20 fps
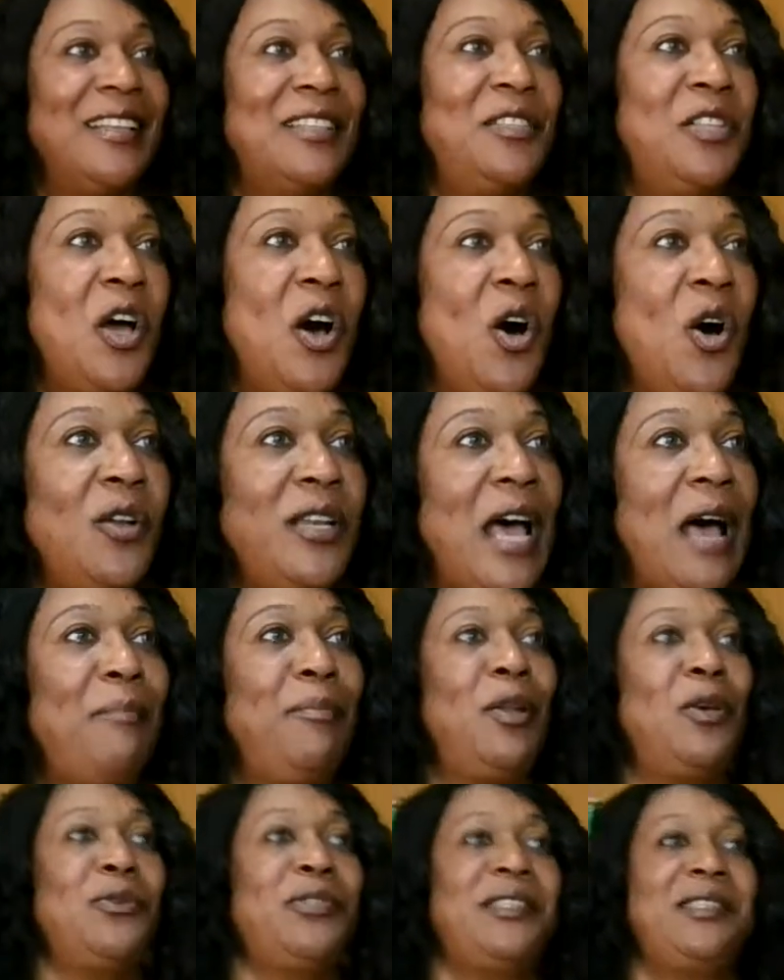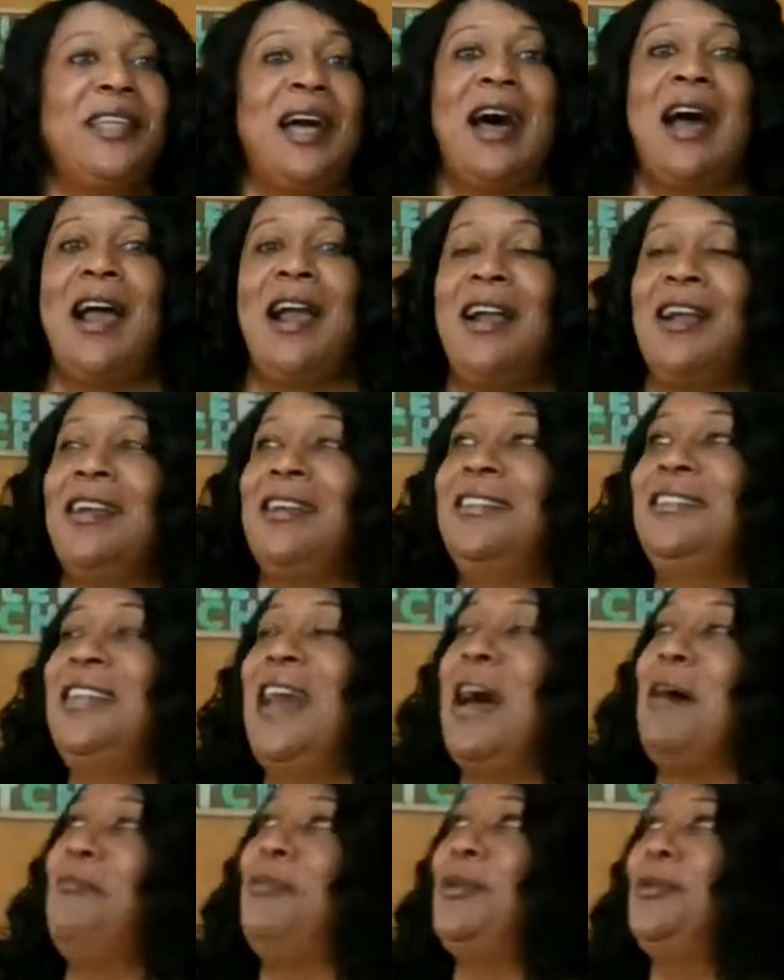no, not Blue Star,
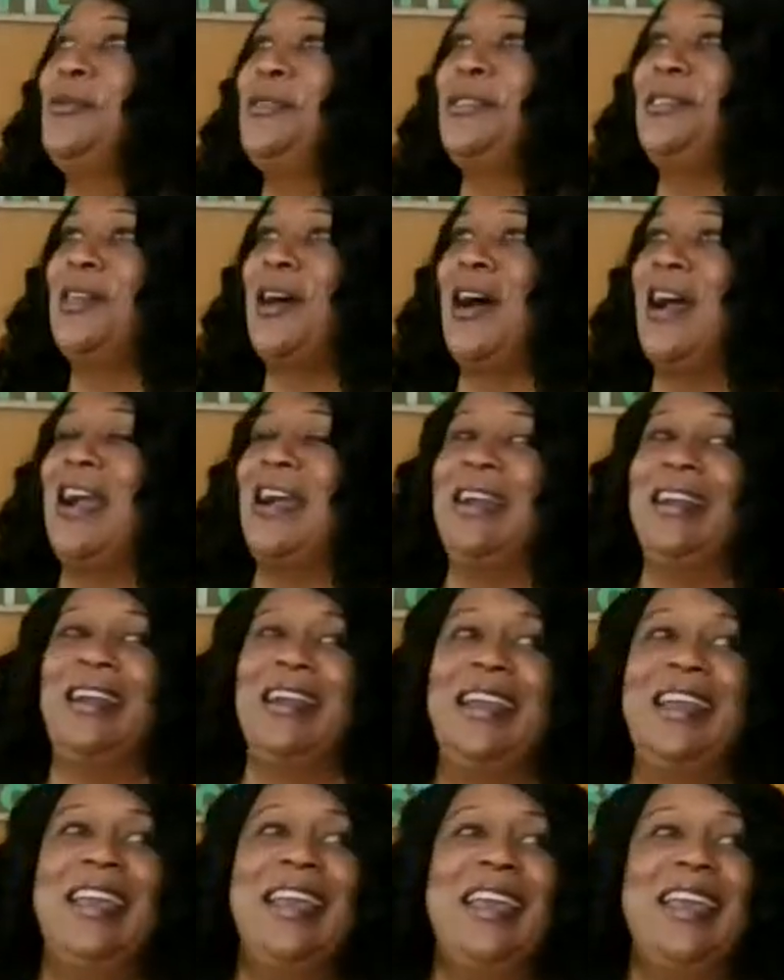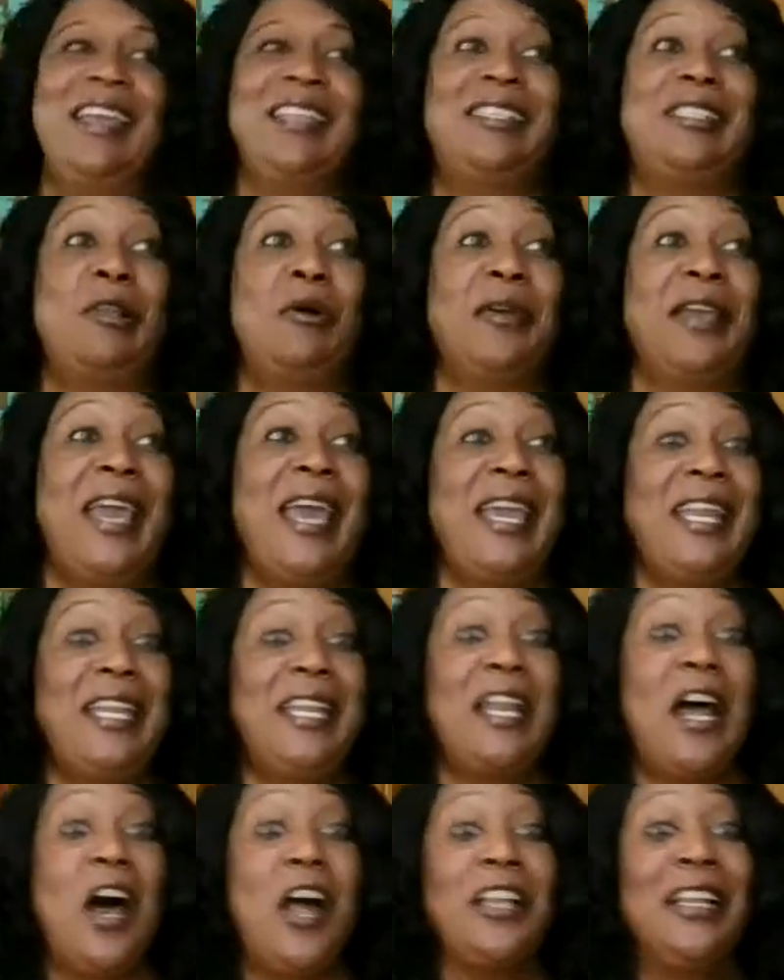not Blue Star. It's
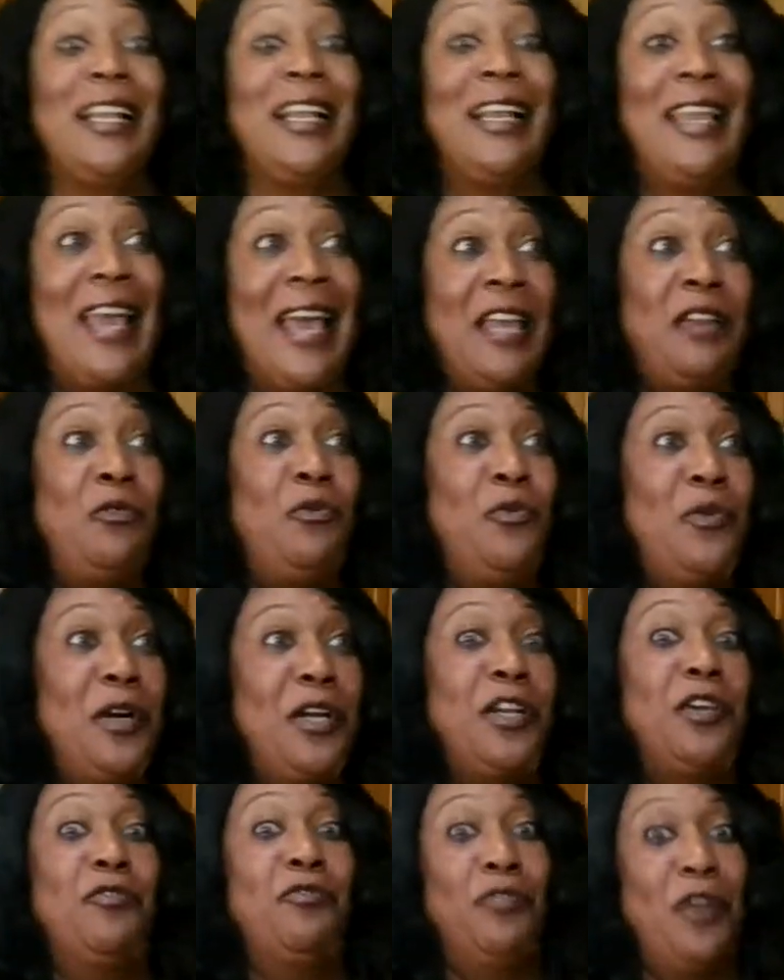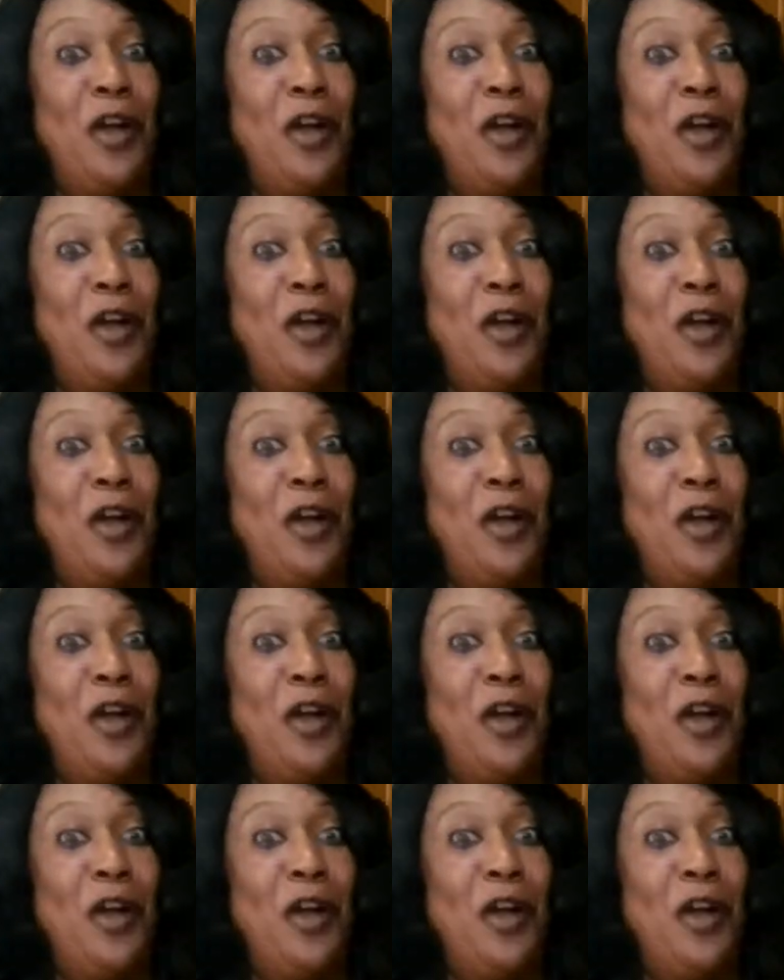located on Glenwood